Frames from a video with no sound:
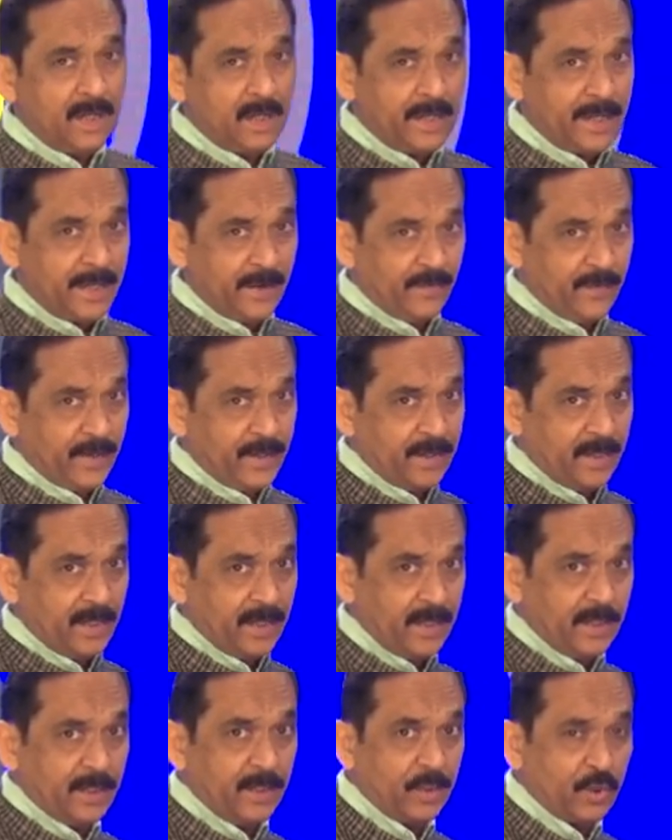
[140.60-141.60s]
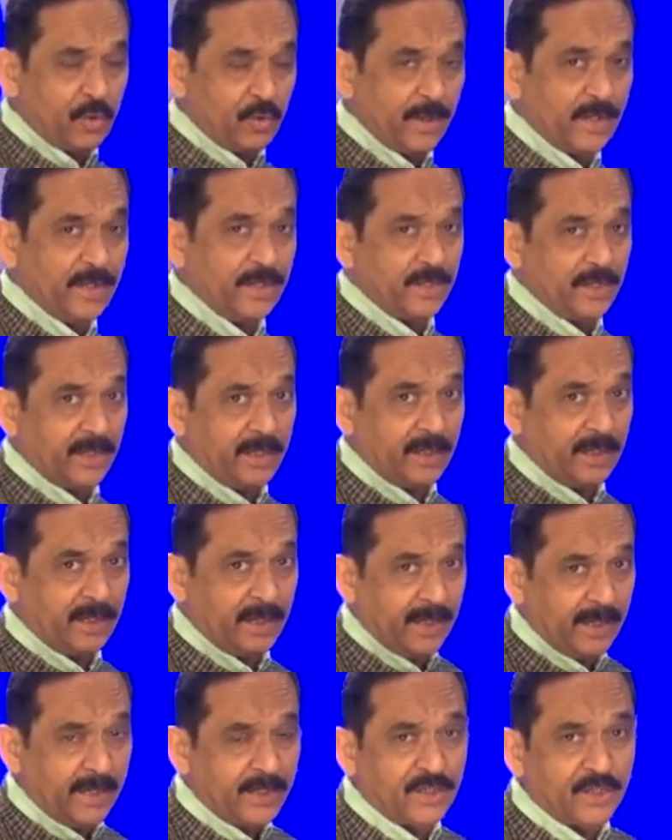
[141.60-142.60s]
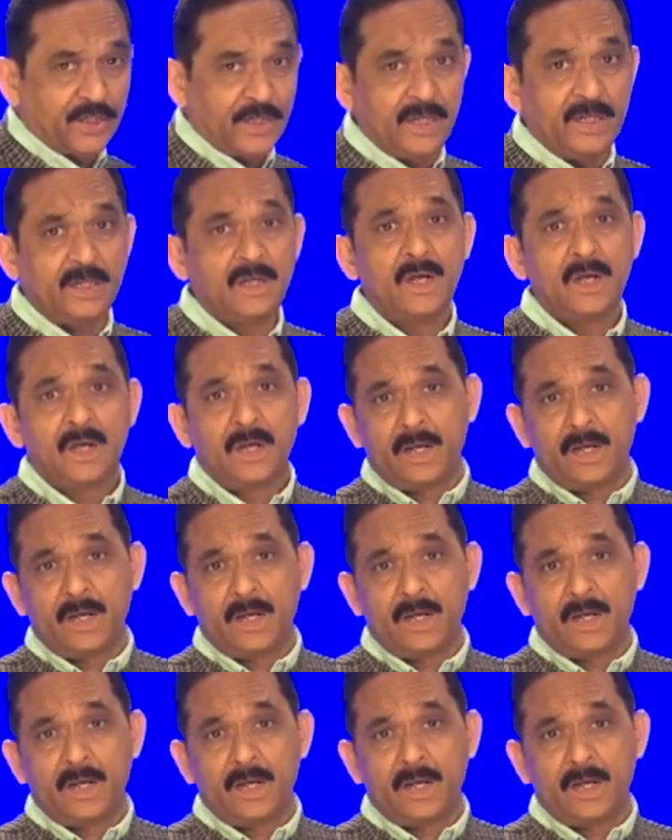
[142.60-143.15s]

given in 2018,